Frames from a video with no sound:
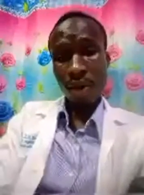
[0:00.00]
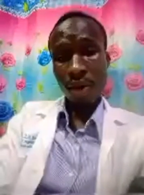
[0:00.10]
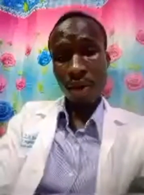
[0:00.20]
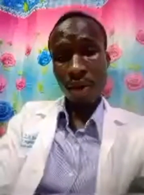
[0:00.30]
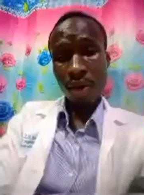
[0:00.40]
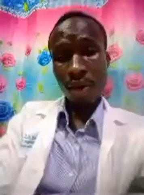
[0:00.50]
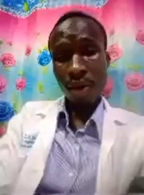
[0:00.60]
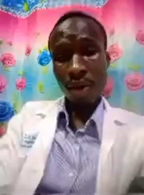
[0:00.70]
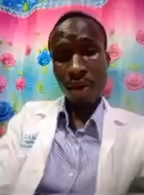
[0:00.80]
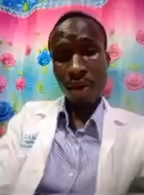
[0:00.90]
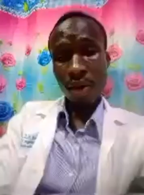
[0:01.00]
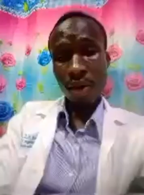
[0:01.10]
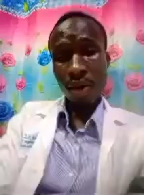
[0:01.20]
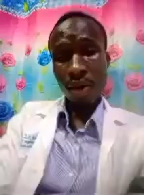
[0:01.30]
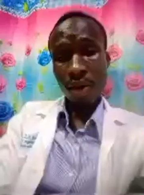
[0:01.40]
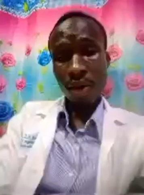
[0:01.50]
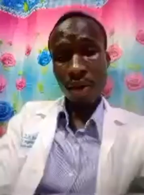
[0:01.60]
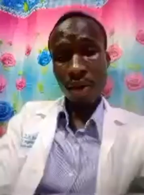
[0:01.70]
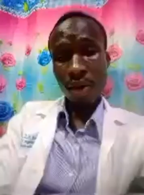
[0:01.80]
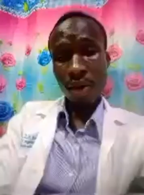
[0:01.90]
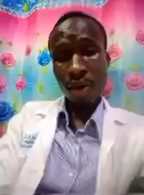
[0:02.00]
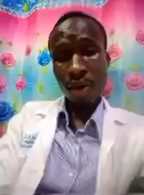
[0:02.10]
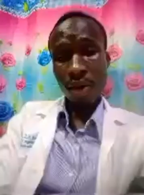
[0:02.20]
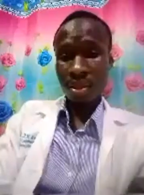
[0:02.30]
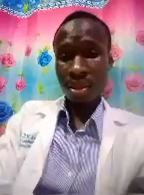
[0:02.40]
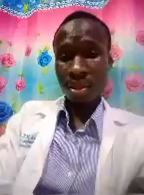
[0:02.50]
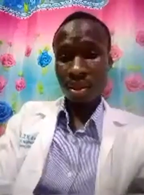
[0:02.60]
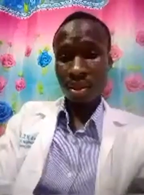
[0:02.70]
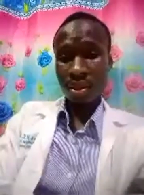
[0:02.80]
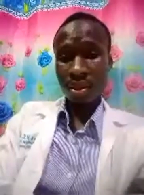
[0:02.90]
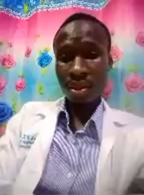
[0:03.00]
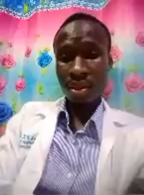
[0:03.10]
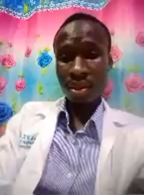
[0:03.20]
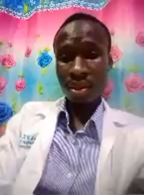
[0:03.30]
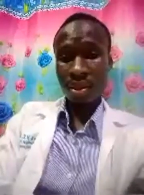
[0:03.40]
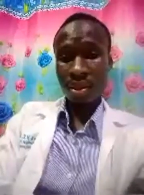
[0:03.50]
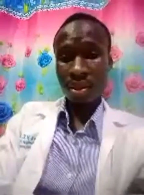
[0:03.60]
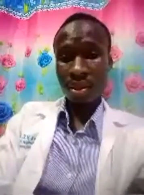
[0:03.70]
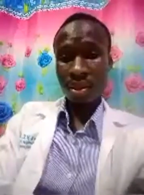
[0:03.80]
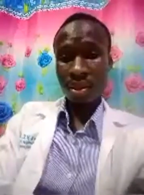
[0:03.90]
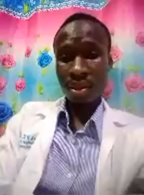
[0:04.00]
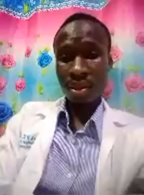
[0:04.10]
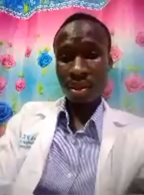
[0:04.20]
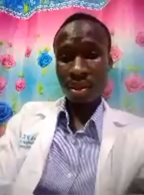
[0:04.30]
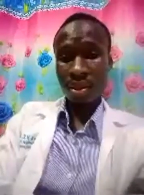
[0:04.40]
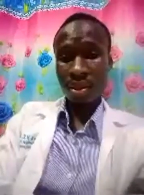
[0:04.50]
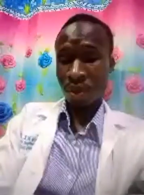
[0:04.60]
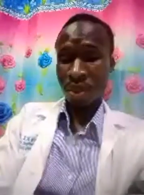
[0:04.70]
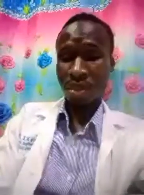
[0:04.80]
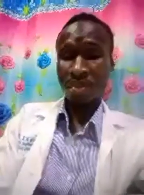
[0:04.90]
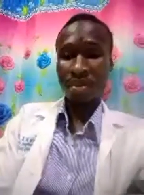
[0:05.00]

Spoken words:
No one is speaking in this clip.